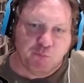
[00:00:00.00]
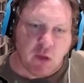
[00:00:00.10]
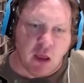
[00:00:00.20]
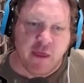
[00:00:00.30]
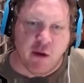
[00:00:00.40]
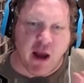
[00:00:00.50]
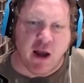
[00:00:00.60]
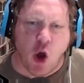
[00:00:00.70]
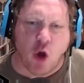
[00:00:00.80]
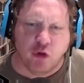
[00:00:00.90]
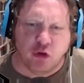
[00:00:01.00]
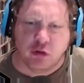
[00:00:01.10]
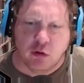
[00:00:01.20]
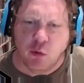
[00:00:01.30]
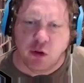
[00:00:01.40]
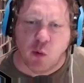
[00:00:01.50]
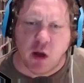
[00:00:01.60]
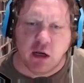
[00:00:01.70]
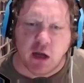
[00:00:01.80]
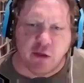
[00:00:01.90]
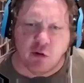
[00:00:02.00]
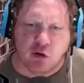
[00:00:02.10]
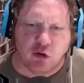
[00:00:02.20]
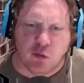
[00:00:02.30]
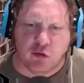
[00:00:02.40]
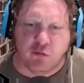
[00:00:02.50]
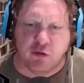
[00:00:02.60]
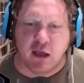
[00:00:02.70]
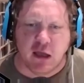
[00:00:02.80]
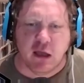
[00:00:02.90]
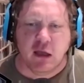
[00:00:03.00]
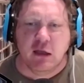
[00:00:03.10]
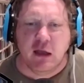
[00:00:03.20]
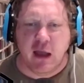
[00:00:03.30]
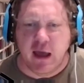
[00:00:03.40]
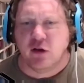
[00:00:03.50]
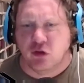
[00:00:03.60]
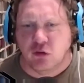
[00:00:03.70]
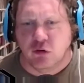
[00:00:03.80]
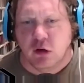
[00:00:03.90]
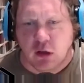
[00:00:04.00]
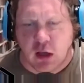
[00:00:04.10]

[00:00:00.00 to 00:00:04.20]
they're at odds with one another in terms of their attitude,